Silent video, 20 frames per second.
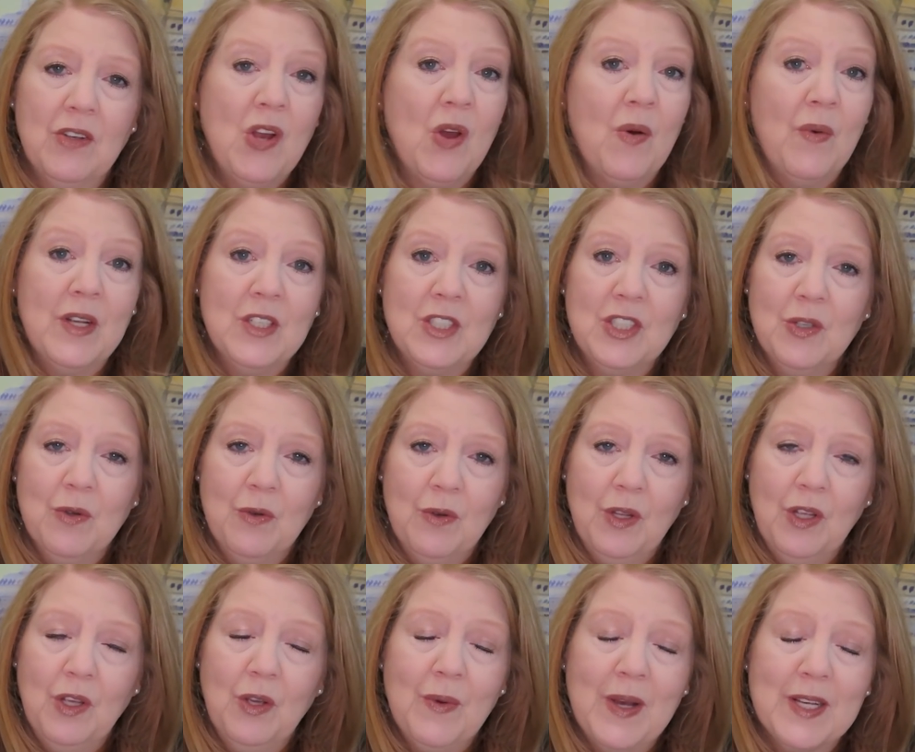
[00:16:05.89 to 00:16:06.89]
No
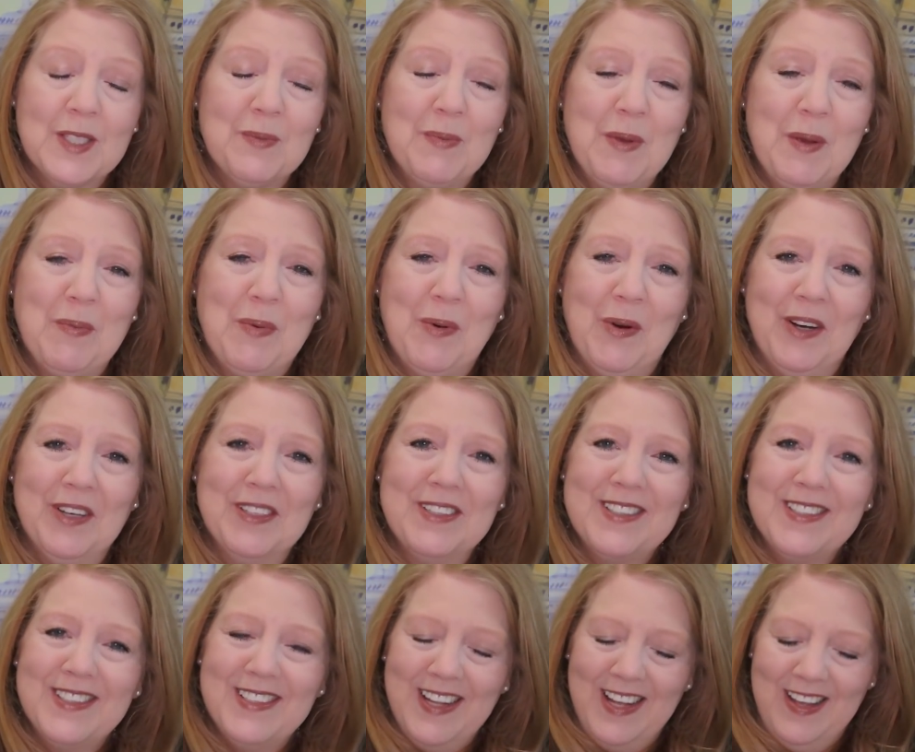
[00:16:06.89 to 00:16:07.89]
USB
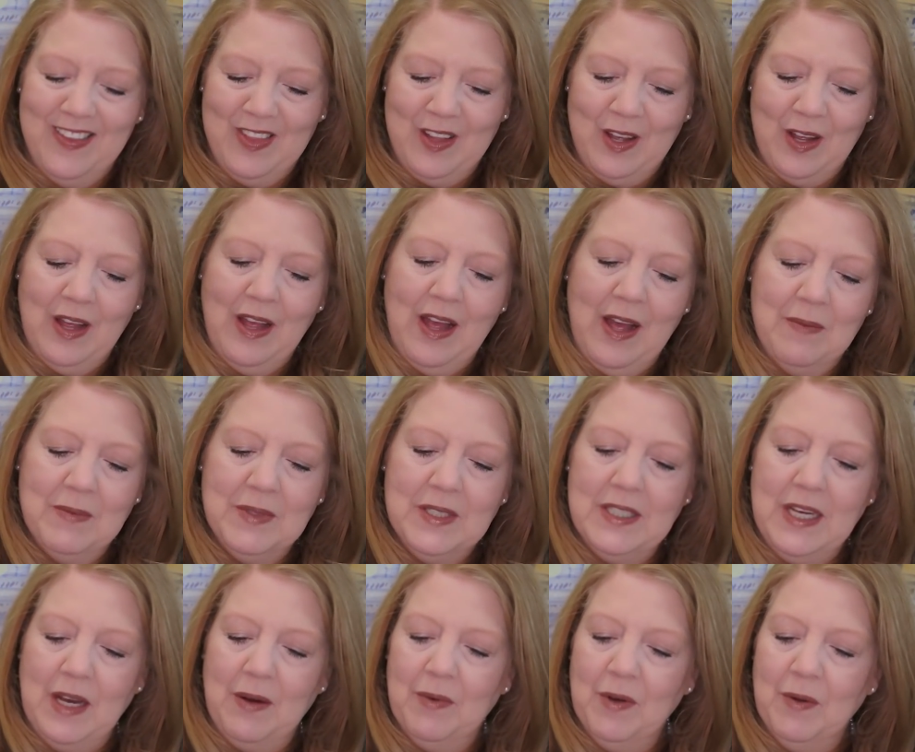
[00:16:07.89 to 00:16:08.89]
ports in the
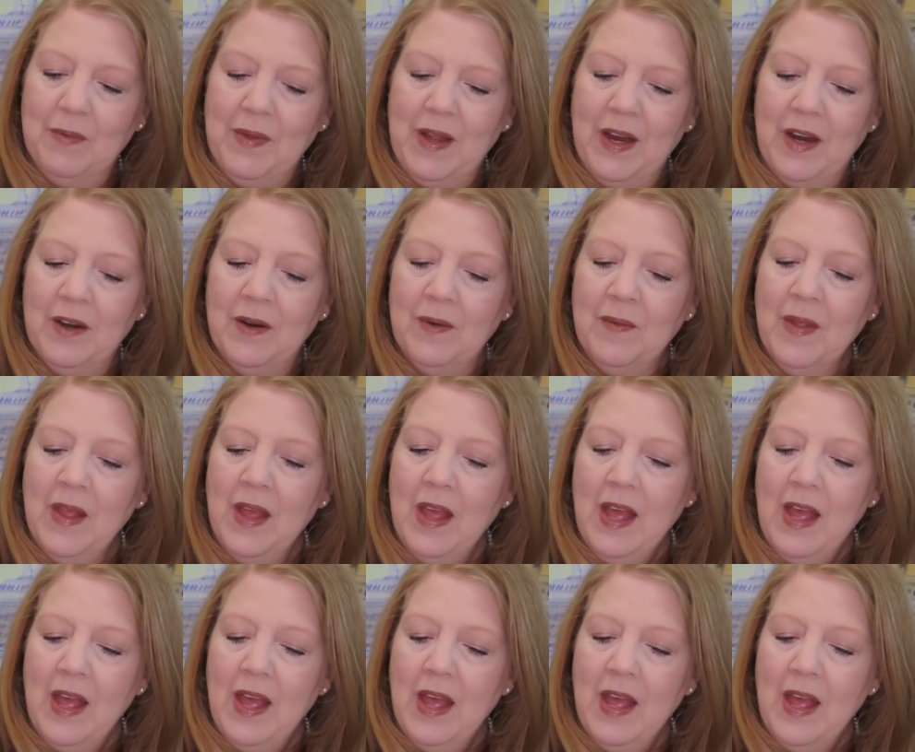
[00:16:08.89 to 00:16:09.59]
stateroom there.